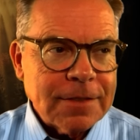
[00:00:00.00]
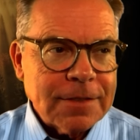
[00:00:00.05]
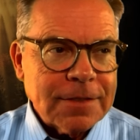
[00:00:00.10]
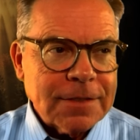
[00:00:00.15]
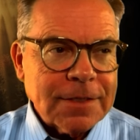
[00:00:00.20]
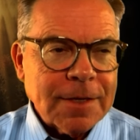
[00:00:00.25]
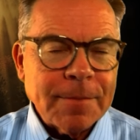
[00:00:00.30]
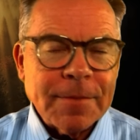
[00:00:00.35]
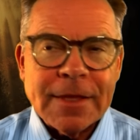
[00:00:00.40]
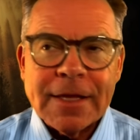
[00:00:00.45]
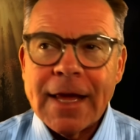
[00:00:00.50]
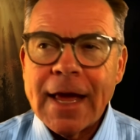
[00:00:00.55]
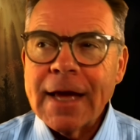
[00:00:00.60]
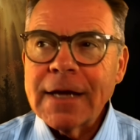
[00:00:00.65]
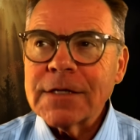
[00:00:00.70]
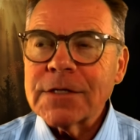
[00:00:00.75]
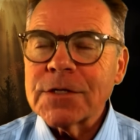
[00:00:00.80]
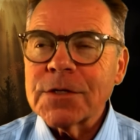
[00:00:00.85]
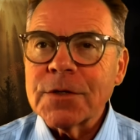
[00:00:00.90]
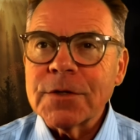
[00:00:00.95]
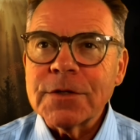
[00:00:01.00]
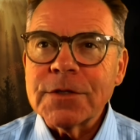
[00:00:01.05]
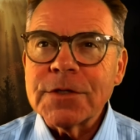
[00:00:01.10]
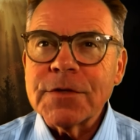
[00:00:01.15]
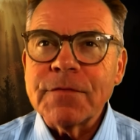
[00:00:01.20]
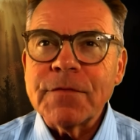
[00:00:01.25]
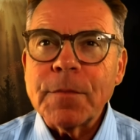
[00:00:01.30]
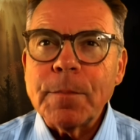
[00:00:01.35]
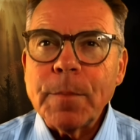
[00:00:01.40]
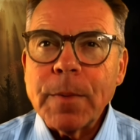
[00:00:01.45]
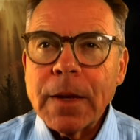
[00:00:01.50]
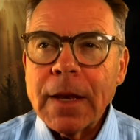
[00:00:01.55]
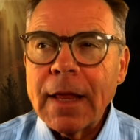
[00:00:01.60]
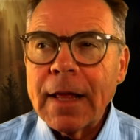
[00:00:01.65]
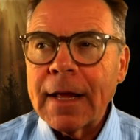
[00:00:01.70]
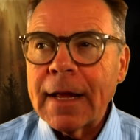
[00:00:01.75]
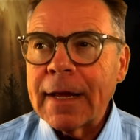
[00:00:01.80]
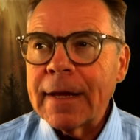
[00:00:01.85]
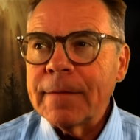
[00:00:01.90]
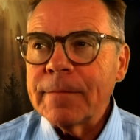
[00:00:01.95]
some of the excerpts of a
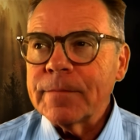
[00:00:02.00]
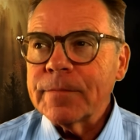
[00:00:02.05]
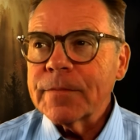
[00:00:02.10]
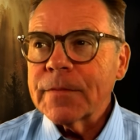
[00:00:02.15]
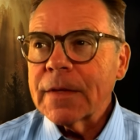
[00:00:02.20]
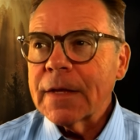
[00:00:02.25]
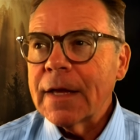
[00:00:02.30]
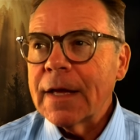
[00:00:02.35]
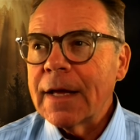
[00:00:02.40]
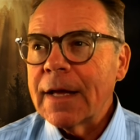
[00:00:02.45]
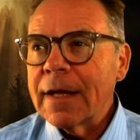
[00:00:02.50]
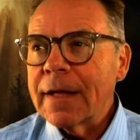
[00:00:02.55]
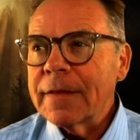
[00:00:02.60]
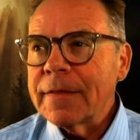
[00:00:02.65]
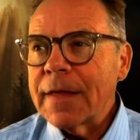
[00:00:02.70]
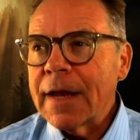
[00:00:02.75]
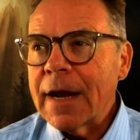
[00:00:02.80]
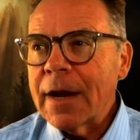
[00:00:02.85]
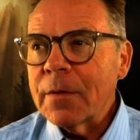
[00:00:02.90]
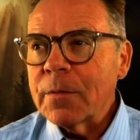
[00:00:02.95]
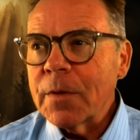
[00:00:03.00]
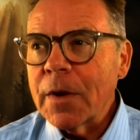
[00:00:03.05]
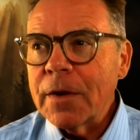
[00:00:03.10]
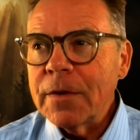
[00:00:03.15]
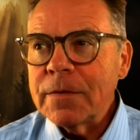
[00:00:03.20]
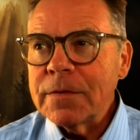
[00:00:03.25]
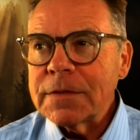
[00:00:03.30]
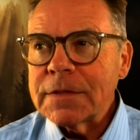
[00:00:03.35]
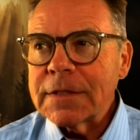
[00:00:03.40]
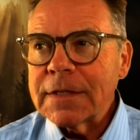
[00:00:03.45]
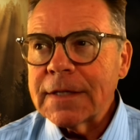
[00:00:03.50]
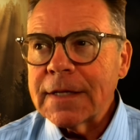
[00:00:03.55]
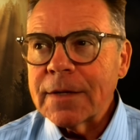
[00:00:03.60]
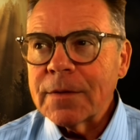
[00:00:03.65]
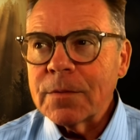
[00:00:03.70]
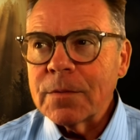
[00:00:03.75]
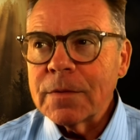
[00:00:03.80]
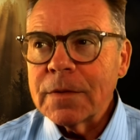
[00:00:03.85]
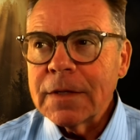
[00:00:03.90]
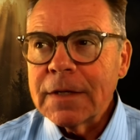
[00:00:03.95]
play that I wrote and that